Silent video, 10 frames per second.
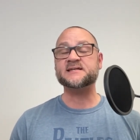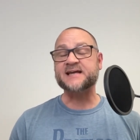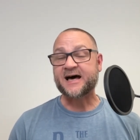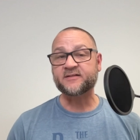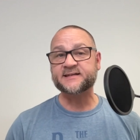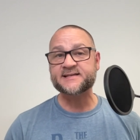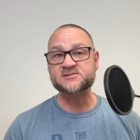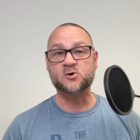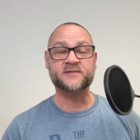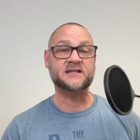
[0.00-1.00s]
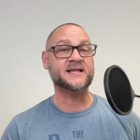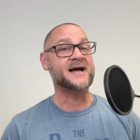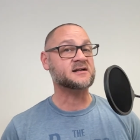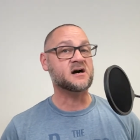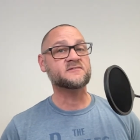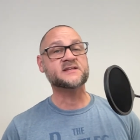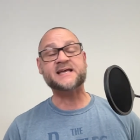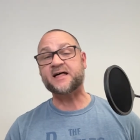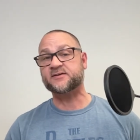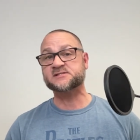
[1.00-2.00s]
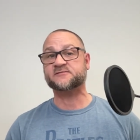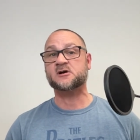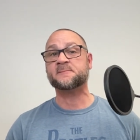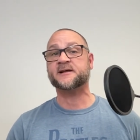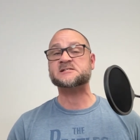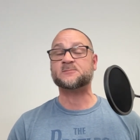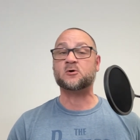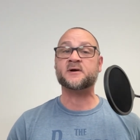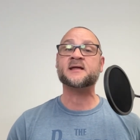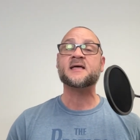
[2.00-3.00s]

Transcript: legalities or the lack of legalities of urban exploring